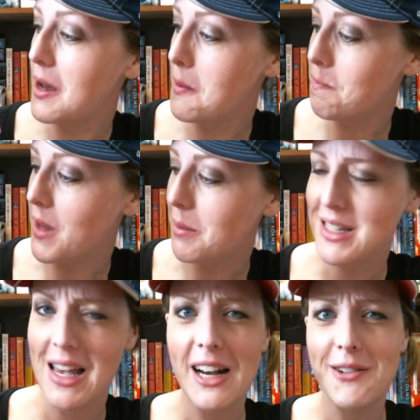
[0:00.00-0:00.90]
I'm
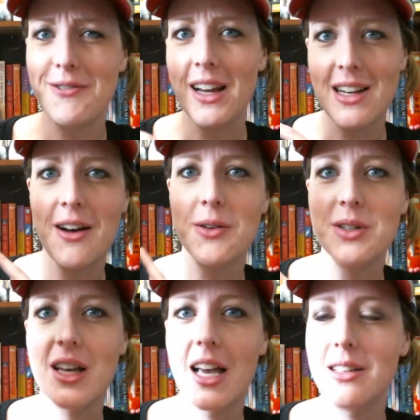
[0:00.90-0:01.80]
excited to find
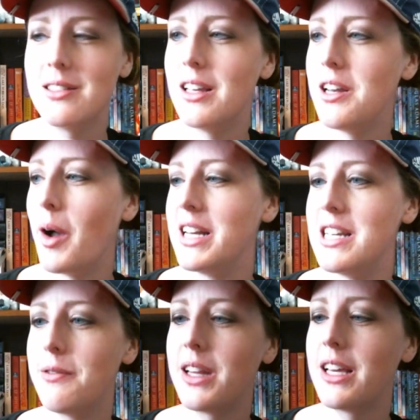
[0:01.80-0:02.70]
out. I
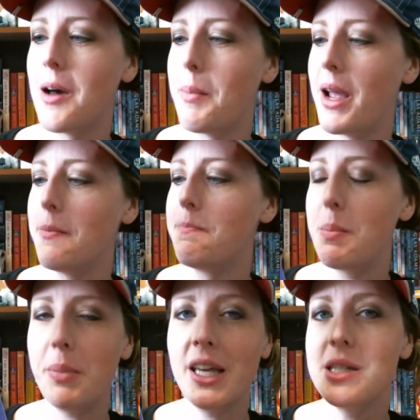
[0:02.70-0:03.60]
definitely
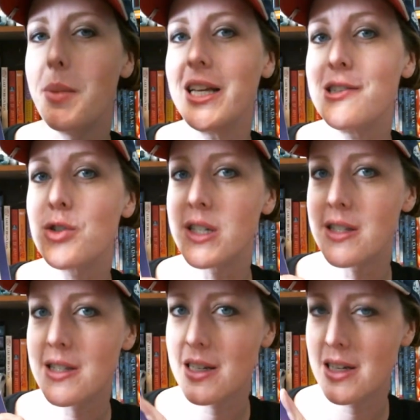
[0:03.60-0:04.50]
piqued my
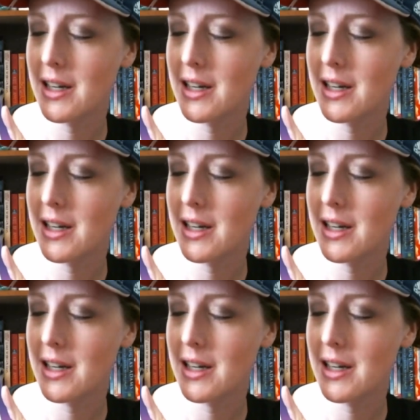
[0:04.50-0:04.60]
interest.